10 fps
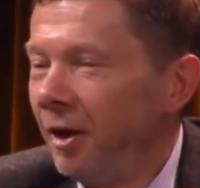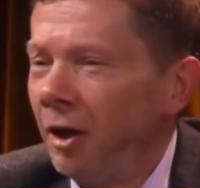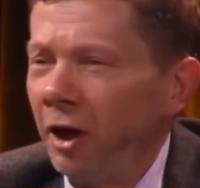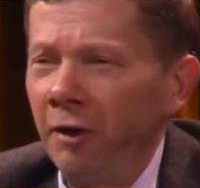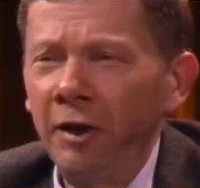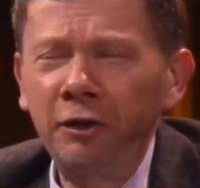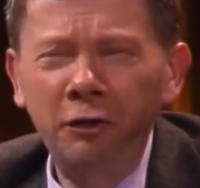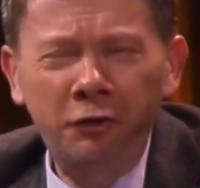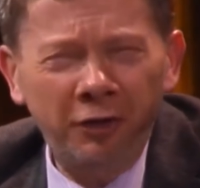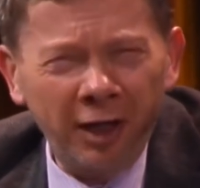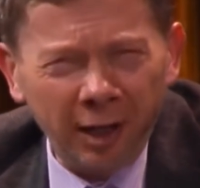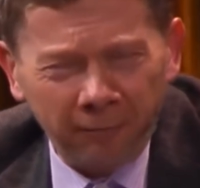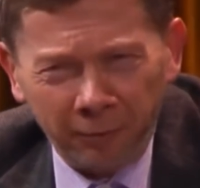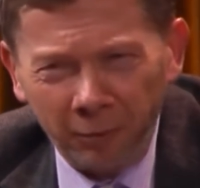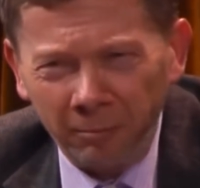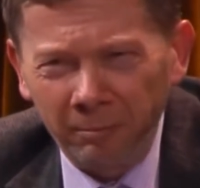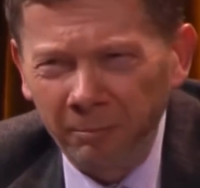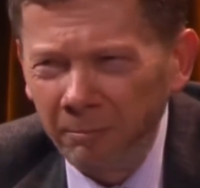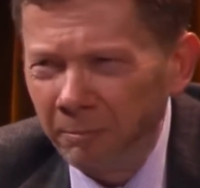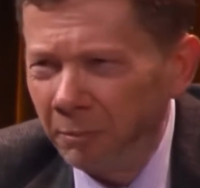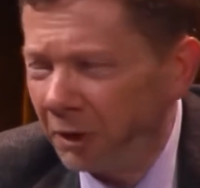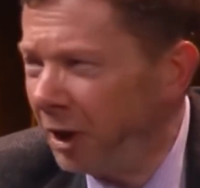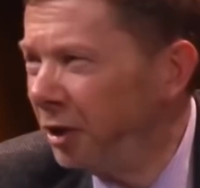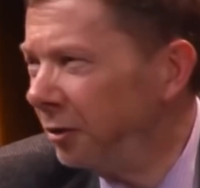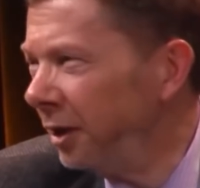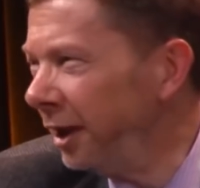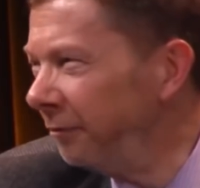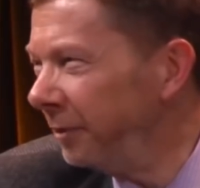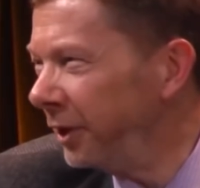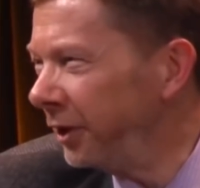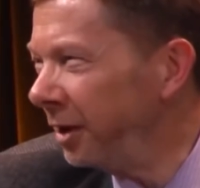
and that's a dreadful thing to live with.